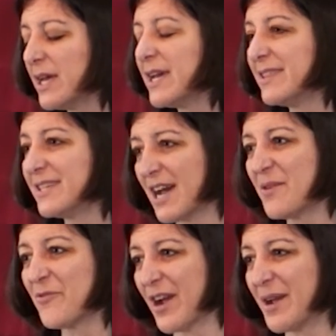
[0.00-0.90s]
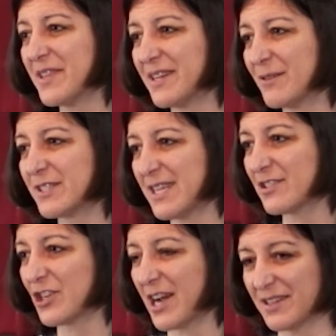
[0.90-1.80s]
in the time frame that it would
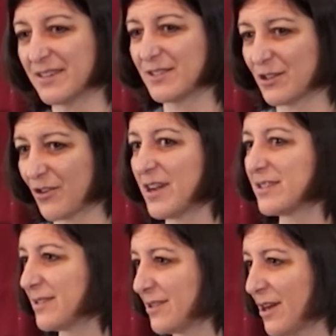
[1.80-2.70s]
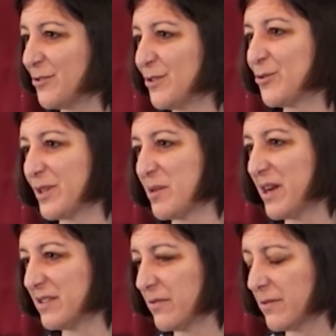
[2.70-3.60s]
take China to cross the 120
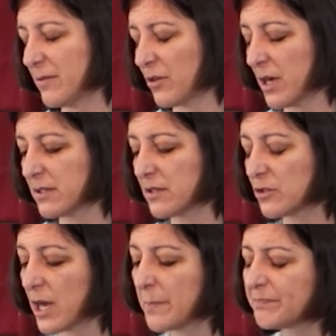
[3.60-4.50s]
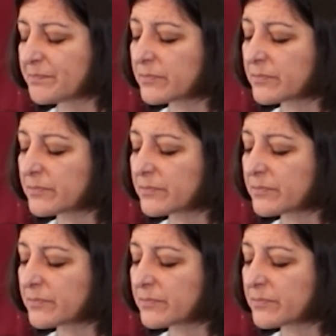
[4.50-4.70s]
miles across the strait.